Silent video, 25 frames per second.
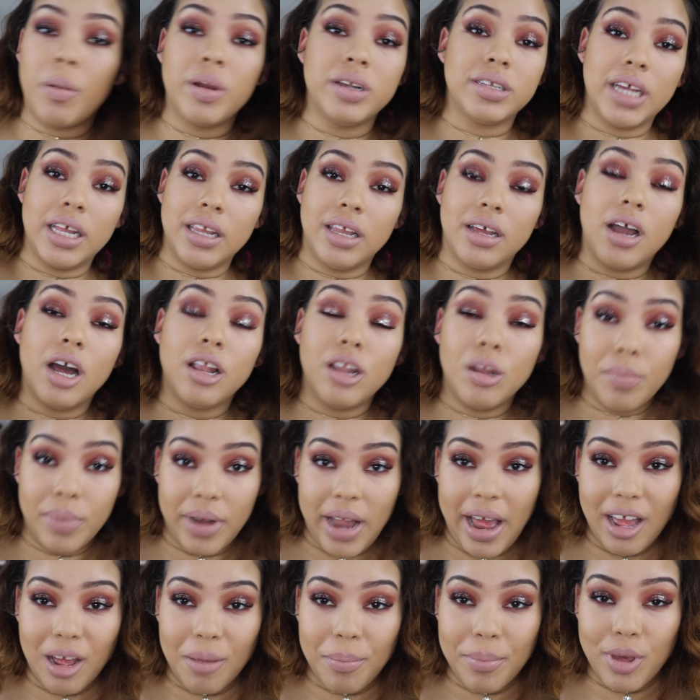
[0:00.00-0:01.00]

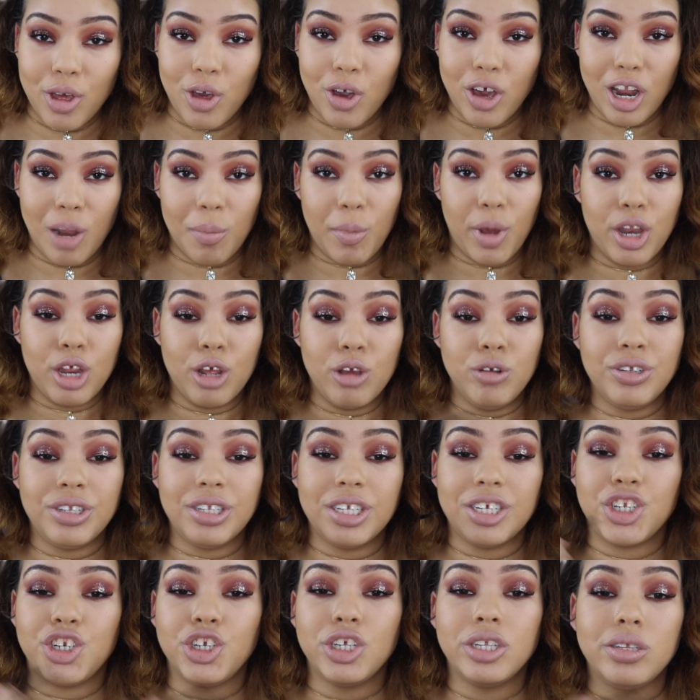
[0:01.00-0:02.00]
Blackmail, and I'm going to use
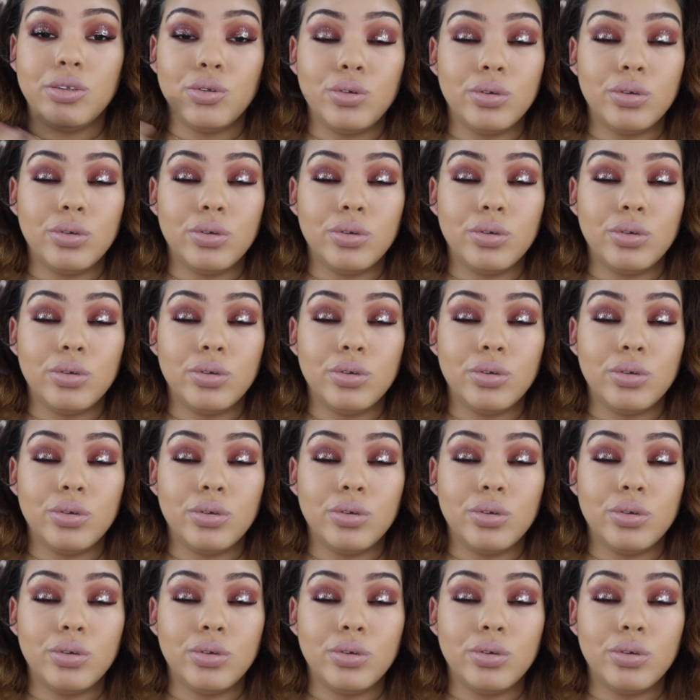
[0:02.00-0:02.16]
it just